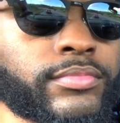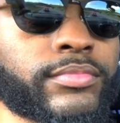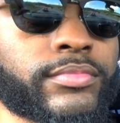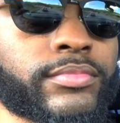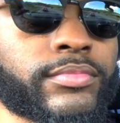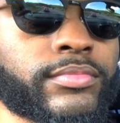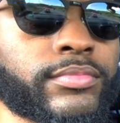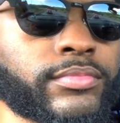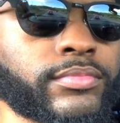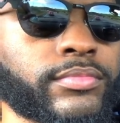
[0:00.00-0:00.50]

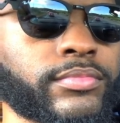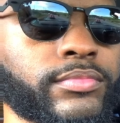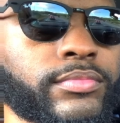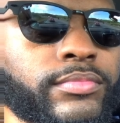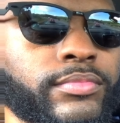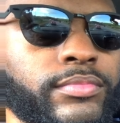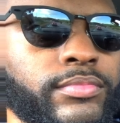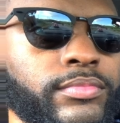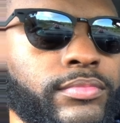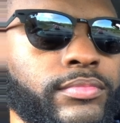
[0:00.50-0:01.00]

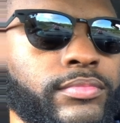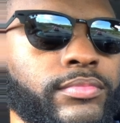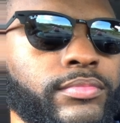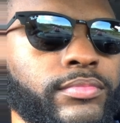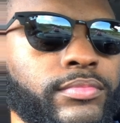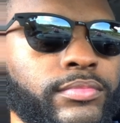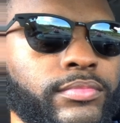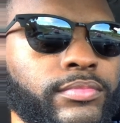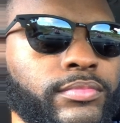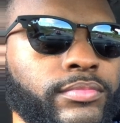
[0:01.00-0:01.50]

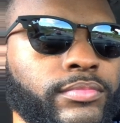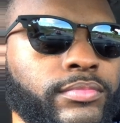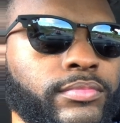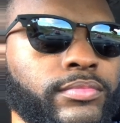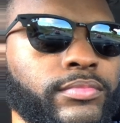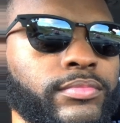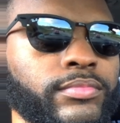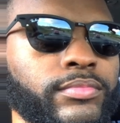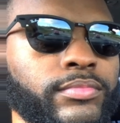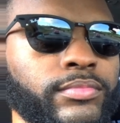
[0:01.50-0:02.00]

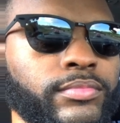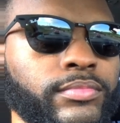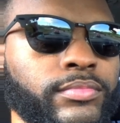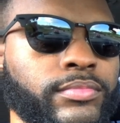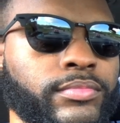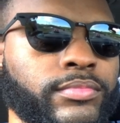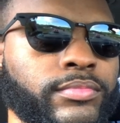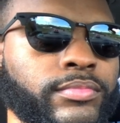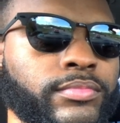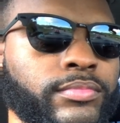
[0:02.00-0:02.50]

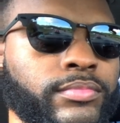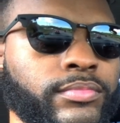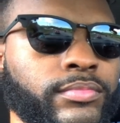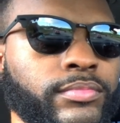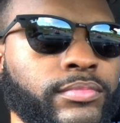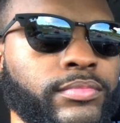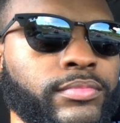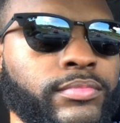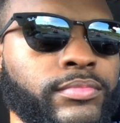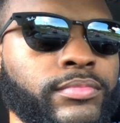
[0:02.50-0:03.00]

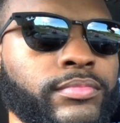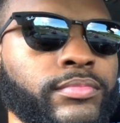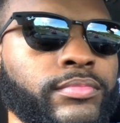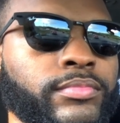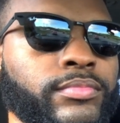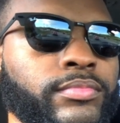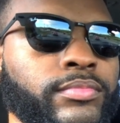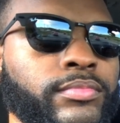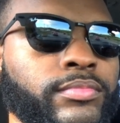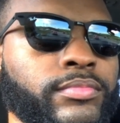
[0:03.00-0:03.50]

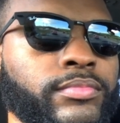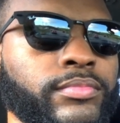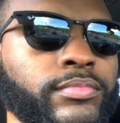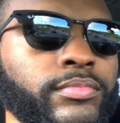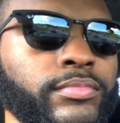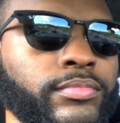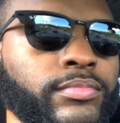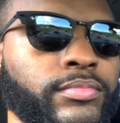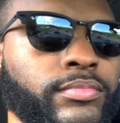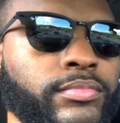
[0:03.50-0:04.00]

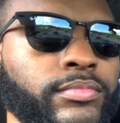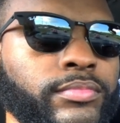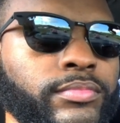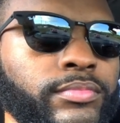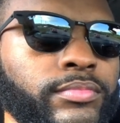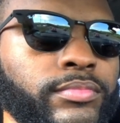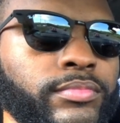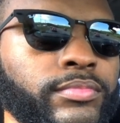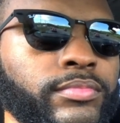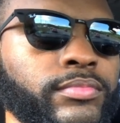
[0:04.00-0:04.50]

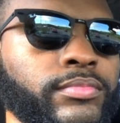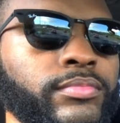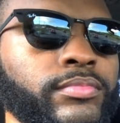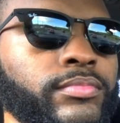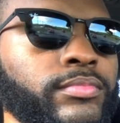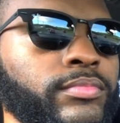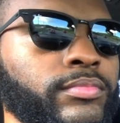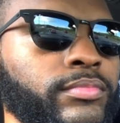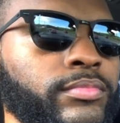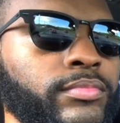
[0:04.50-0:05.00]

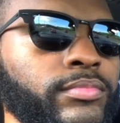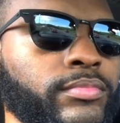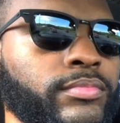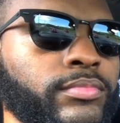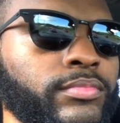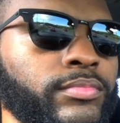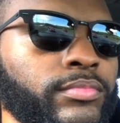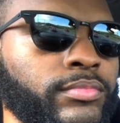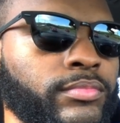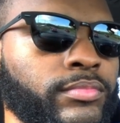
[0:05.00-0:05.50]

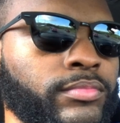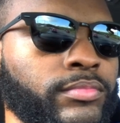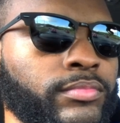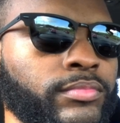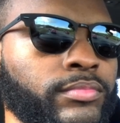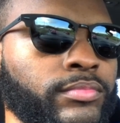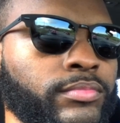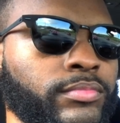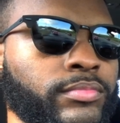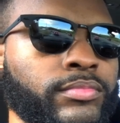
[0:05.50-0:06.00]

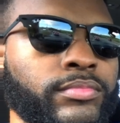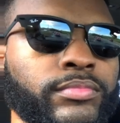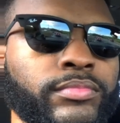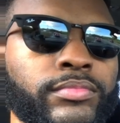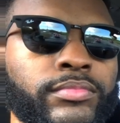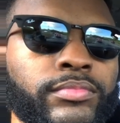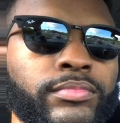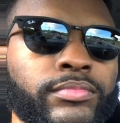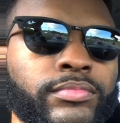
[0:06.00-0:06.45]
[no speech]